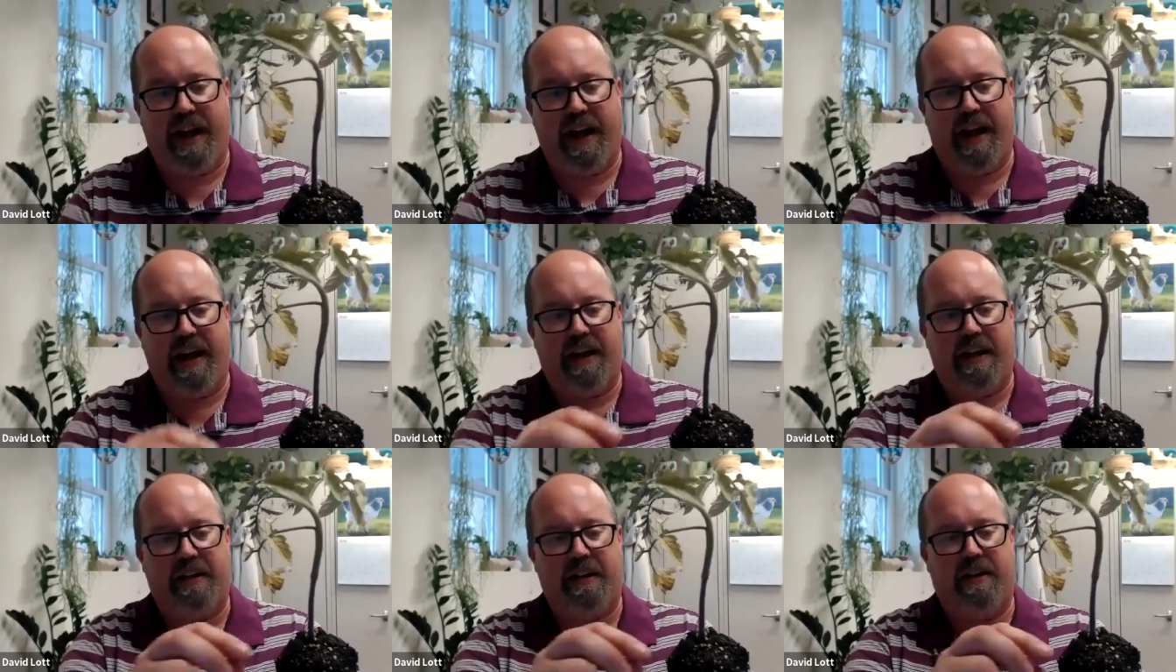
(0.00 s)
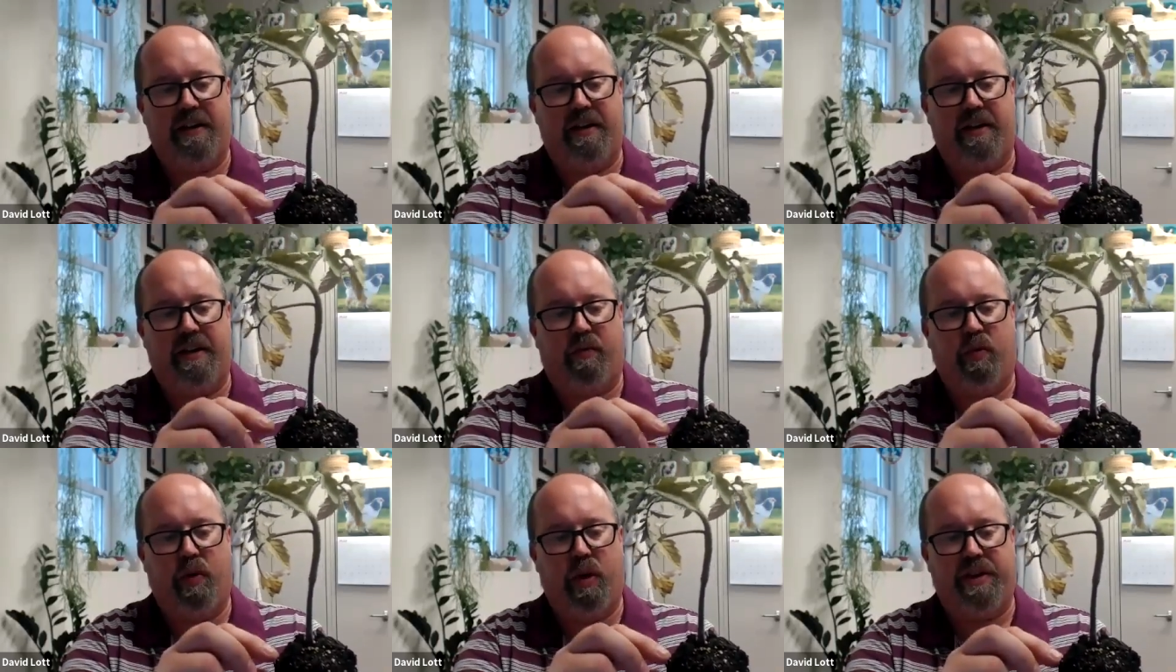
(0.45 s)
and
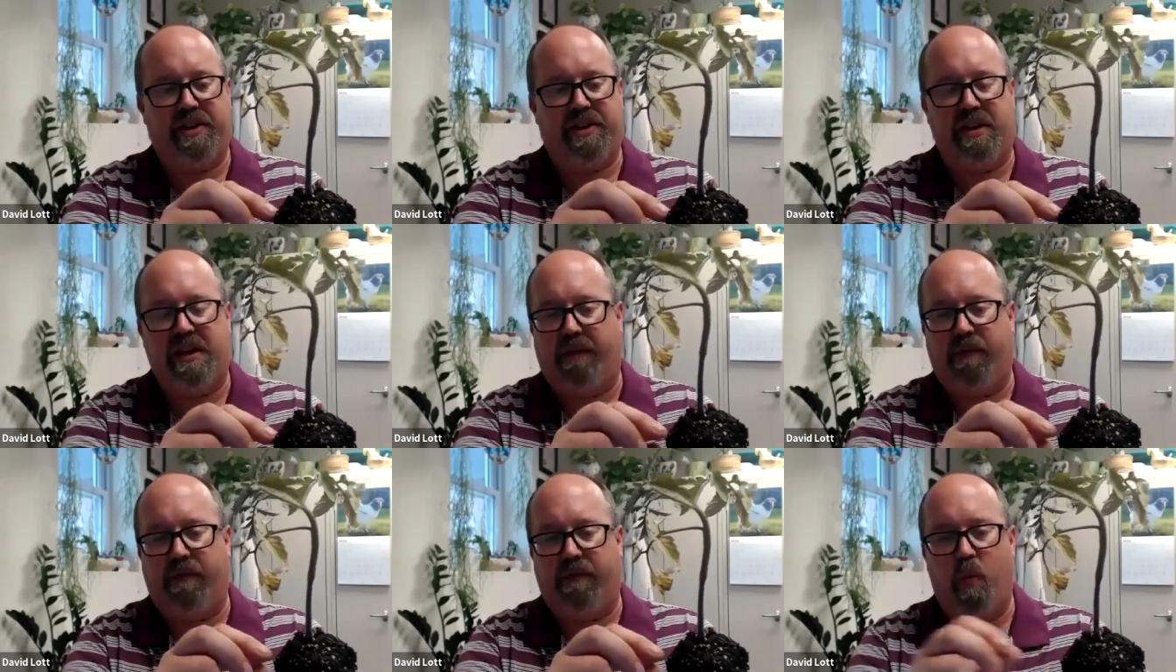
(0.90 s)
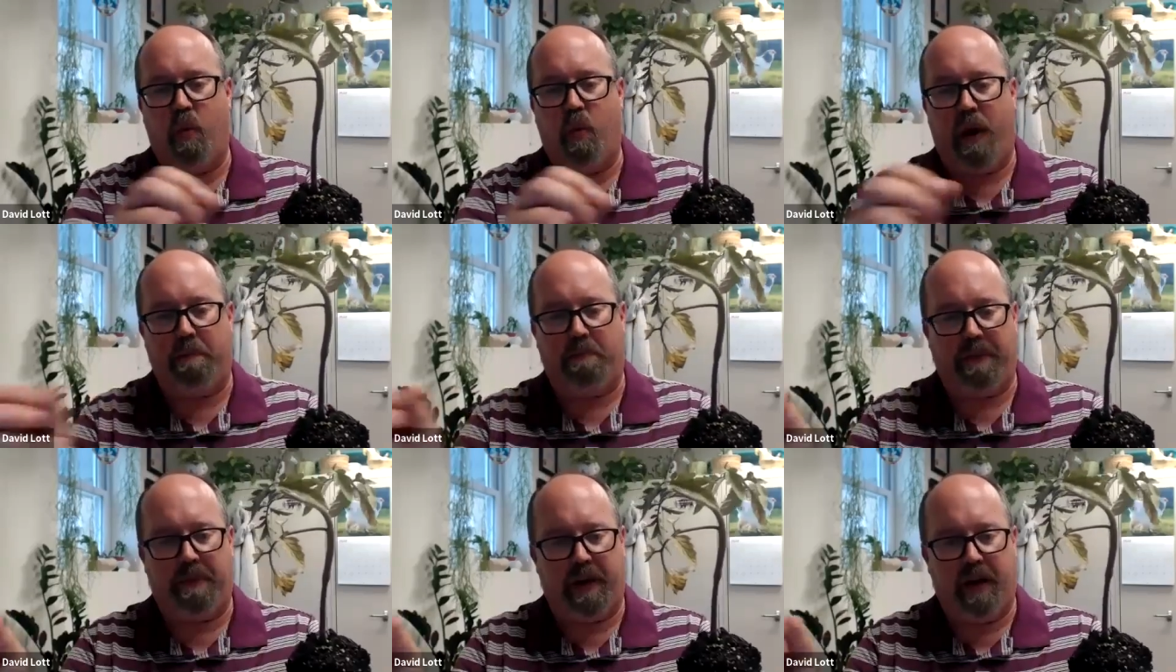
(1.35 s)
the roots never
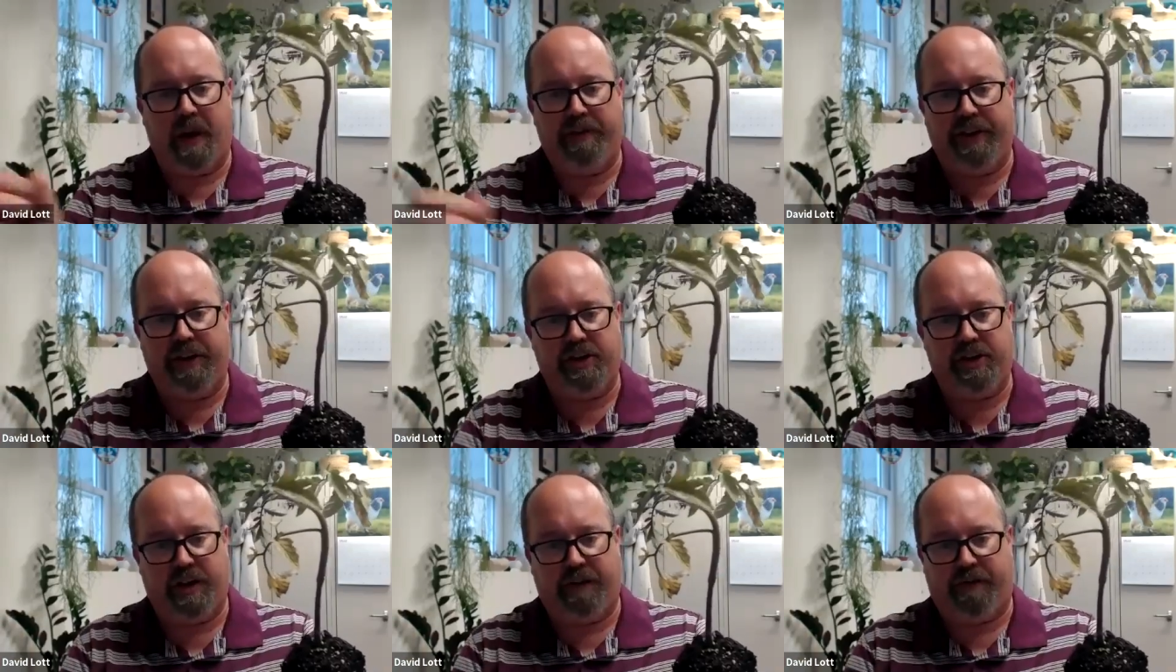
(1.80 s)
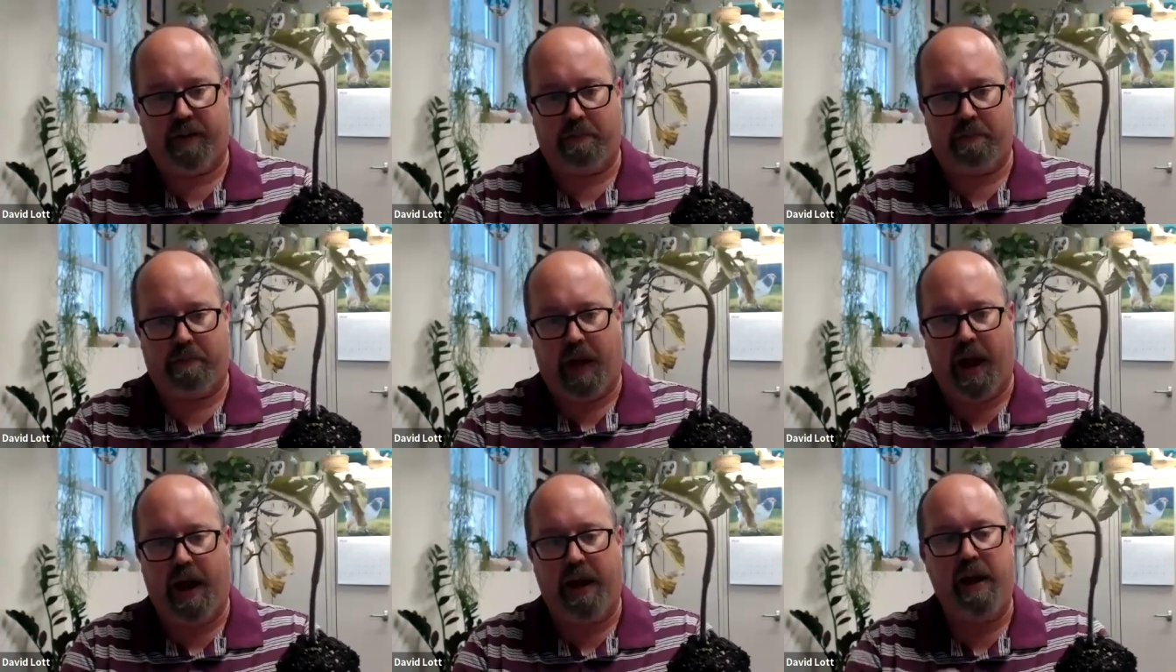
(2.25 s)
went beyond the Jiffy
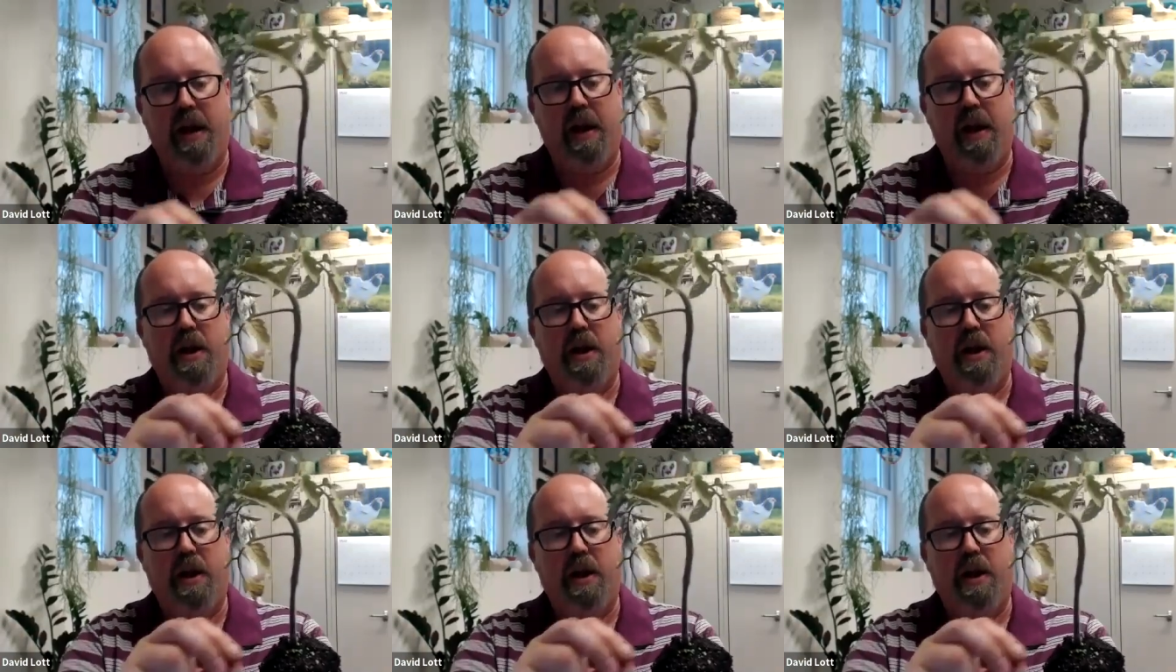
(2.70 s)
pot.